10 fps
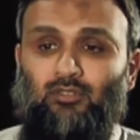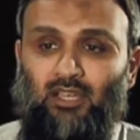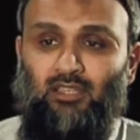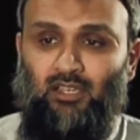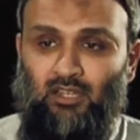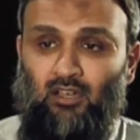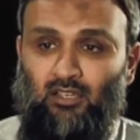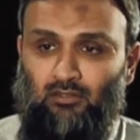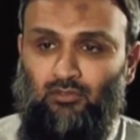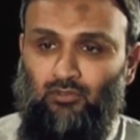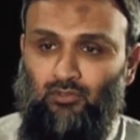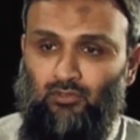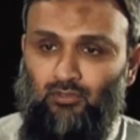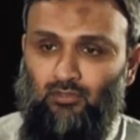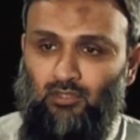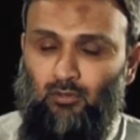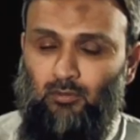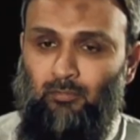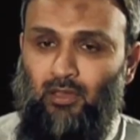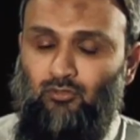together in irons. They will
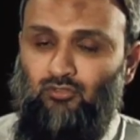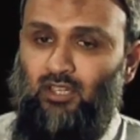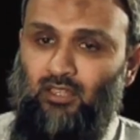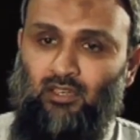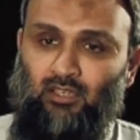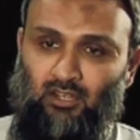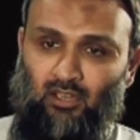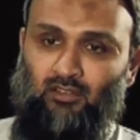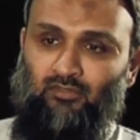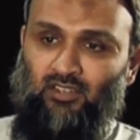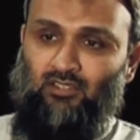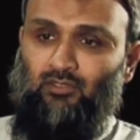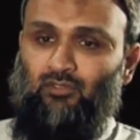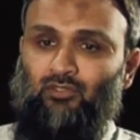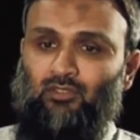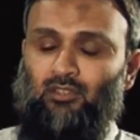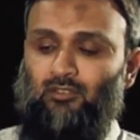be bound together in iron fetters.